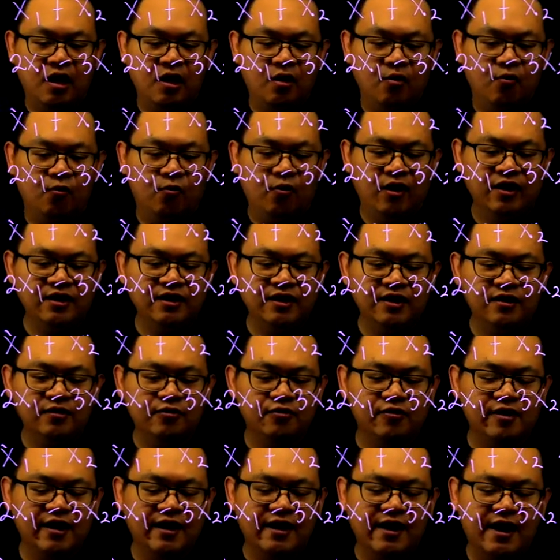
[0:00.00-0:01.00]
One
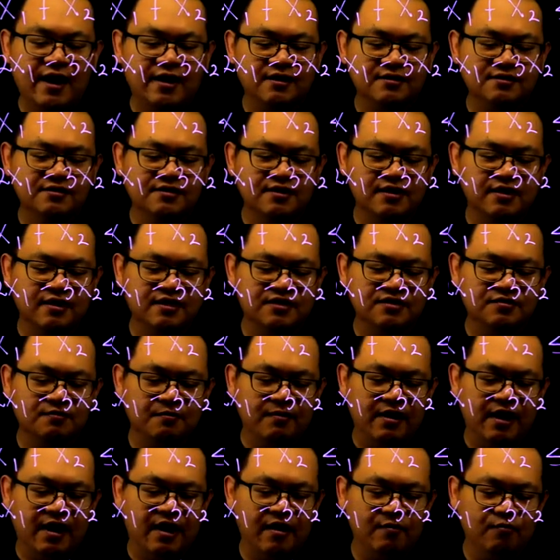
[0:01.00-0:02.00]
incorrect answer is
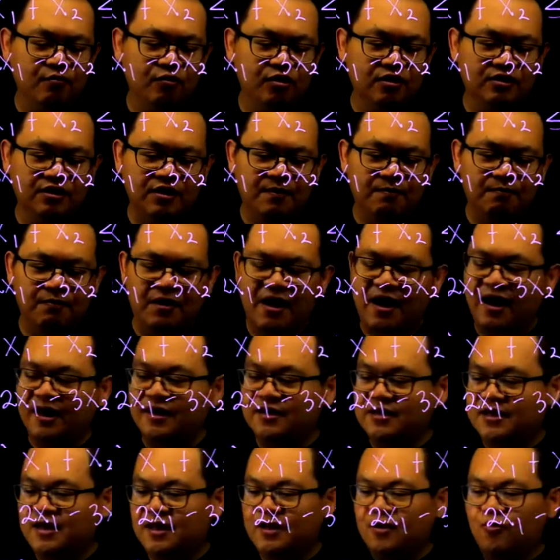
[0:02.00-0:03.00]
by
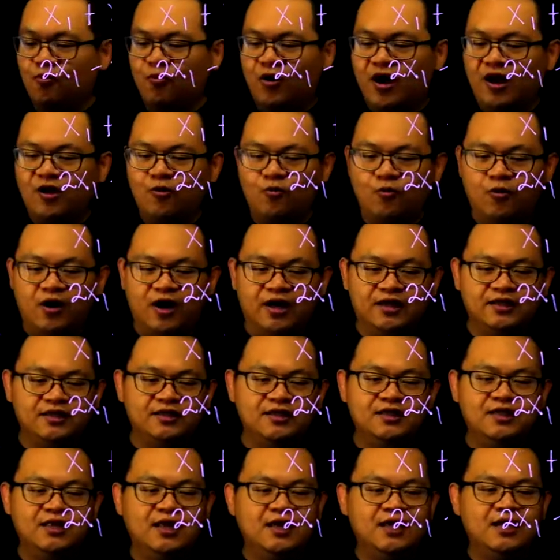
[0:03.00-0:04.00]
multiplying
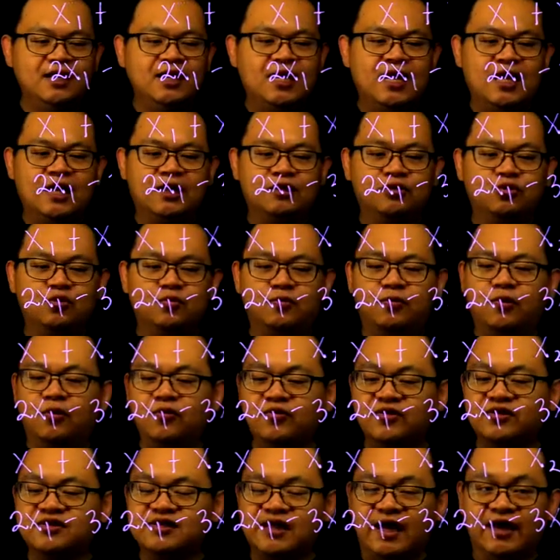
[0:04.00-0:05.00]
y1 to
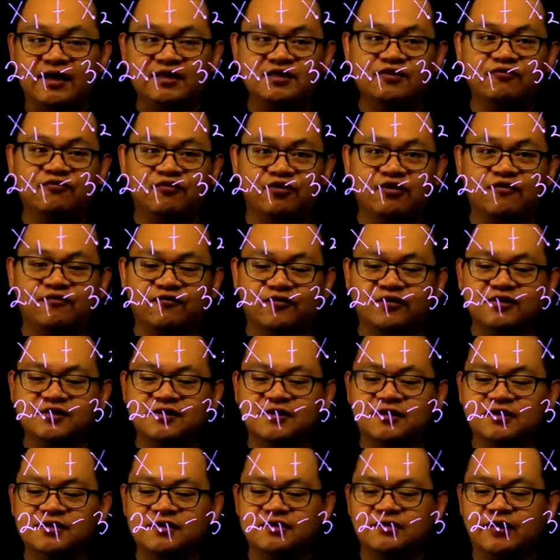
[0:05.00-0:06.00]
both sides for the first
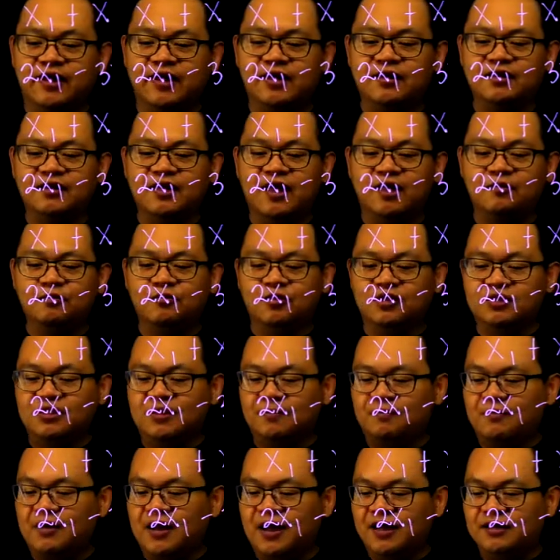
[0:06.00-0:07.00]
constraint and
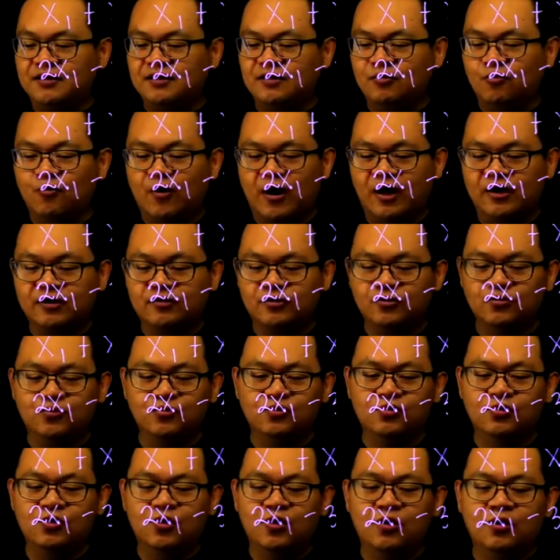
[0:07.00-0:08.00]
multiplying
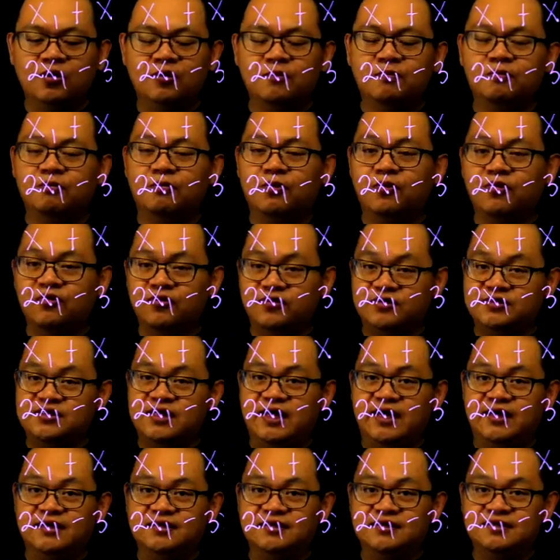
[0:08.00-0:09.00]
y2 both
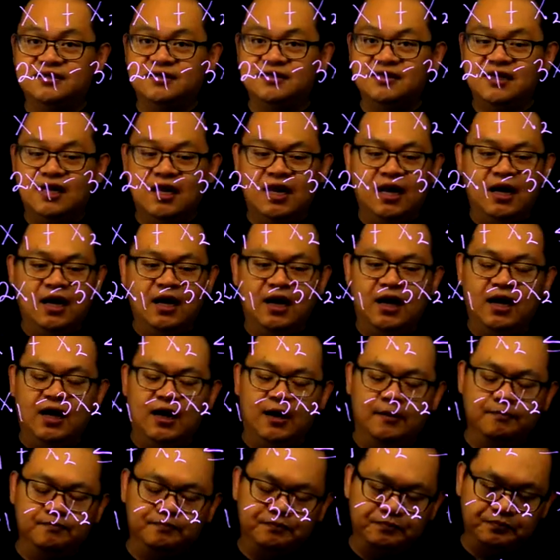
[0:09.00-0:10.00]
sides
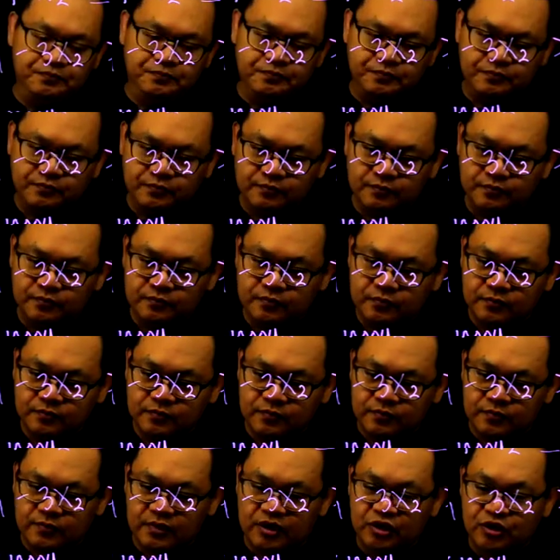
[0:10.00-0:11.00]

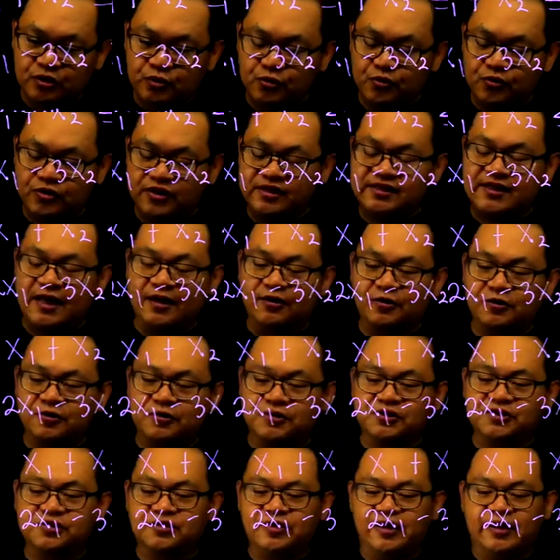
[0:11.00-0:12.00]
to the second
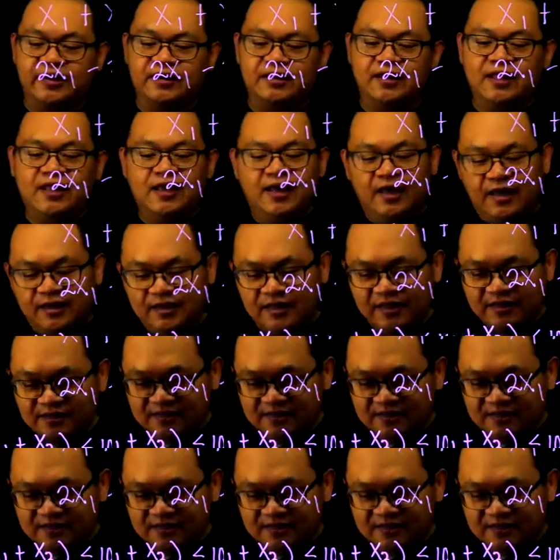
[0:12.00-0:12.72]
constraint. And then